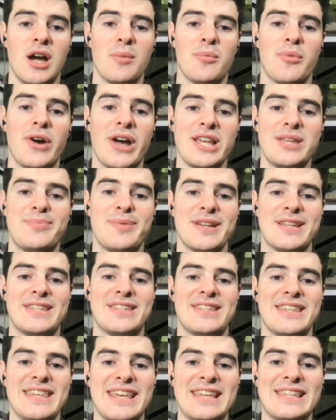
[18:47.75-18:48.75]
Prize Picks is
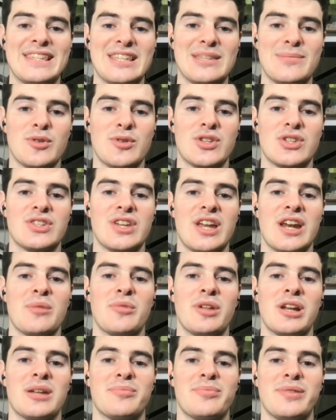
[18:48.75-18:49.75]
the easiest, most exciting
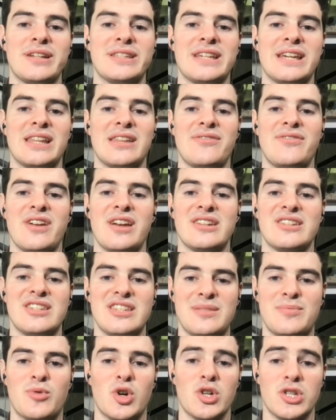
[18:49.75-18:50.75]
way to play daily fantasy
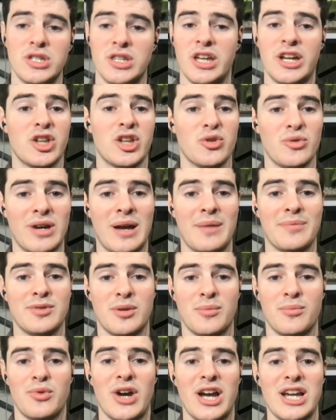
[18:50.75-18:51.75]
sports. Unlike other apps,
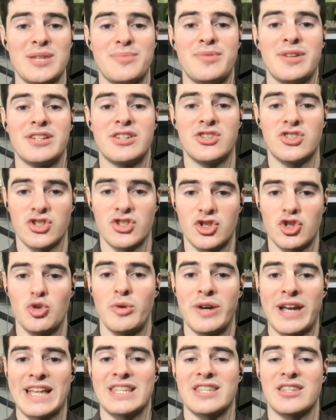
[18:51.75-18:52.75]
on Prize Picks, it's just you
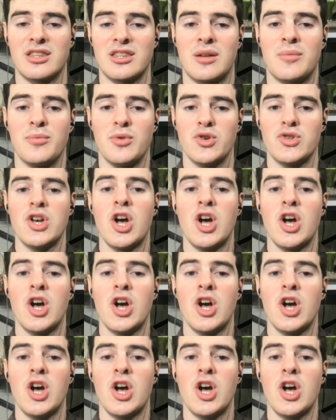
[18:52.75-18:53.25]
against the numbers.